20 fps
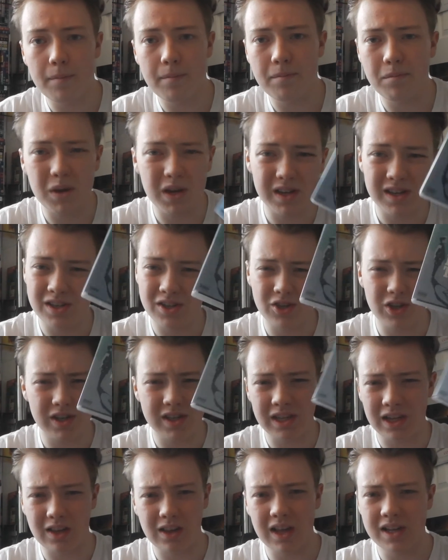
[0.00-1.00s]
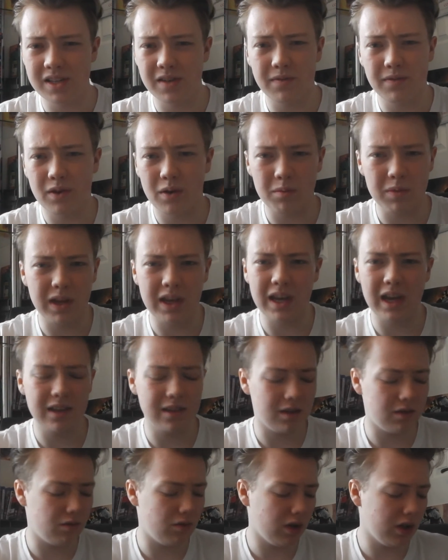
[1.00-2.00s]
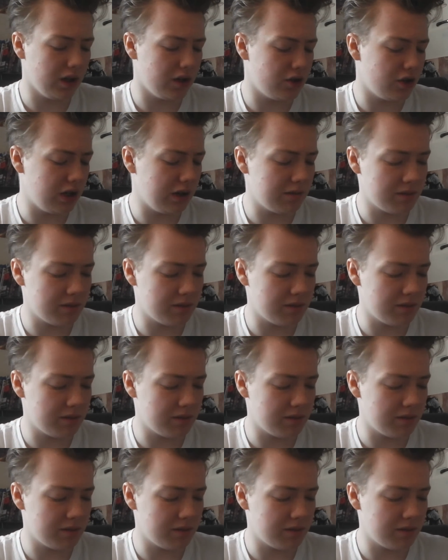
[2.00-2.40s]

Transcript: because it's just a classic film. You get it really cheap,